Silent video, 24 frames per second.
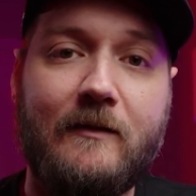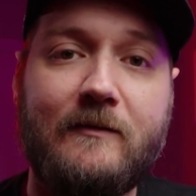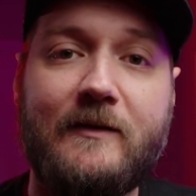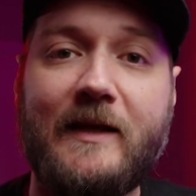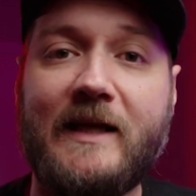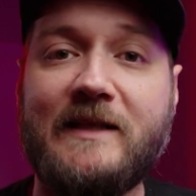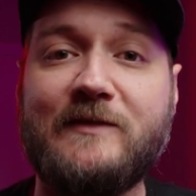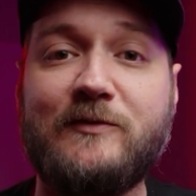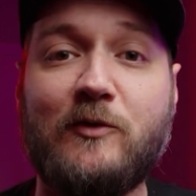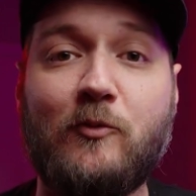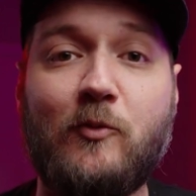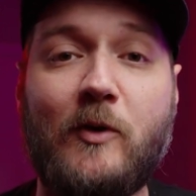
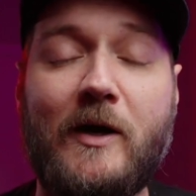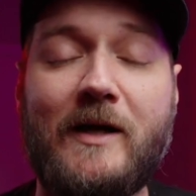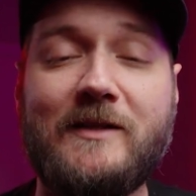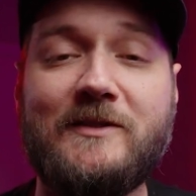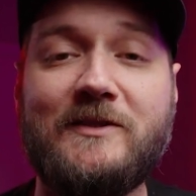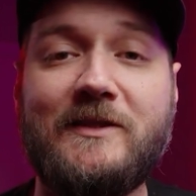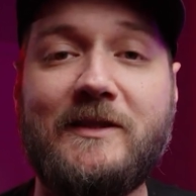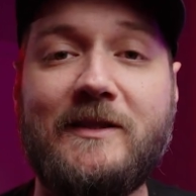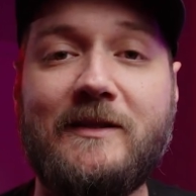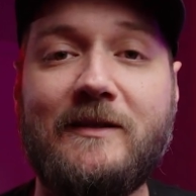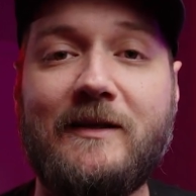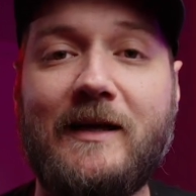Thanks for
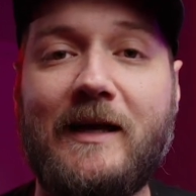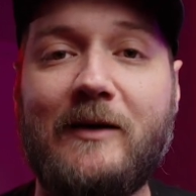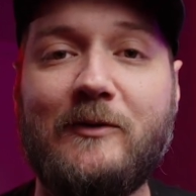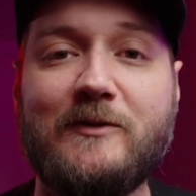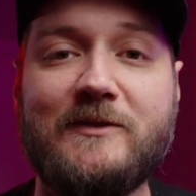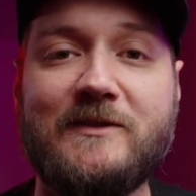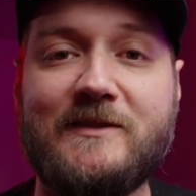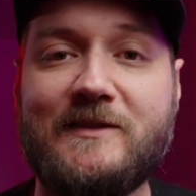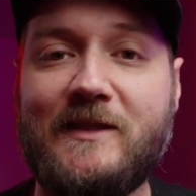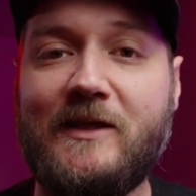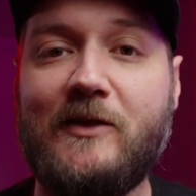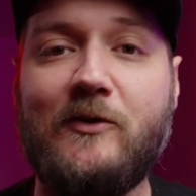watching. I will
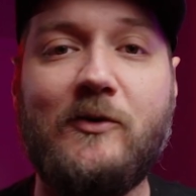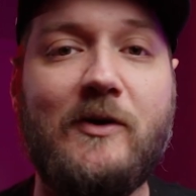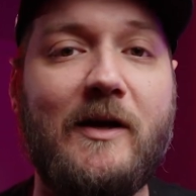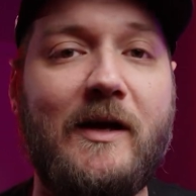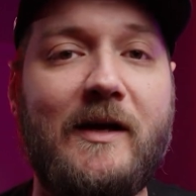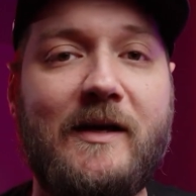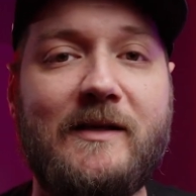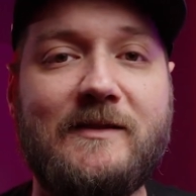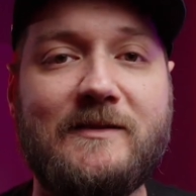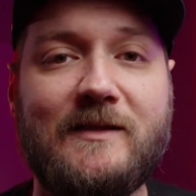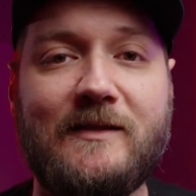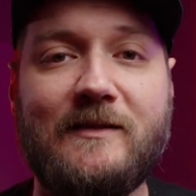see you
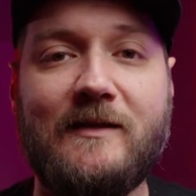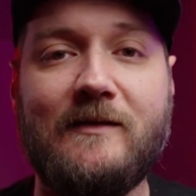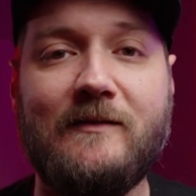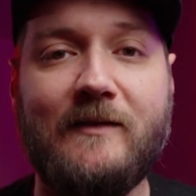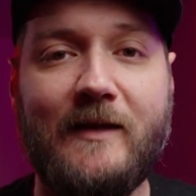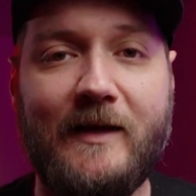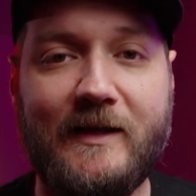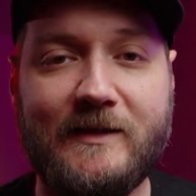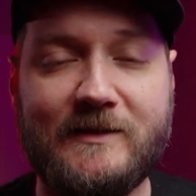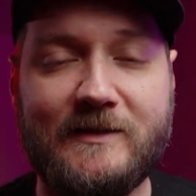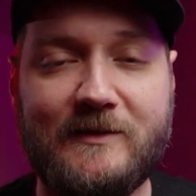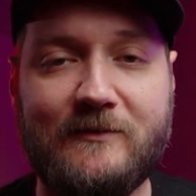guys in the
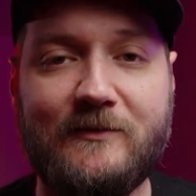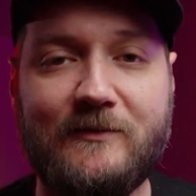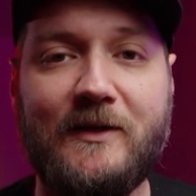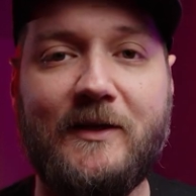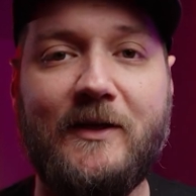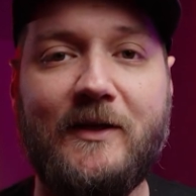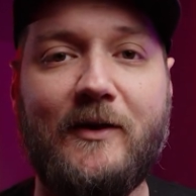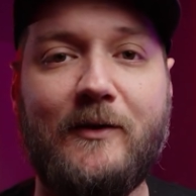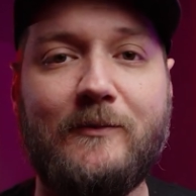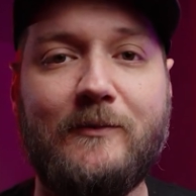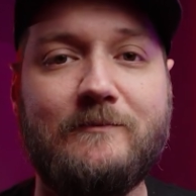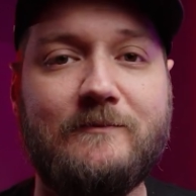next
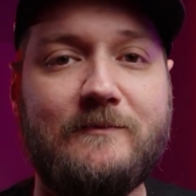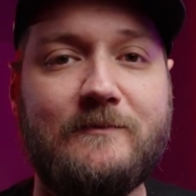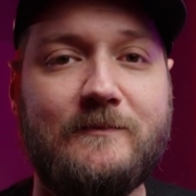video.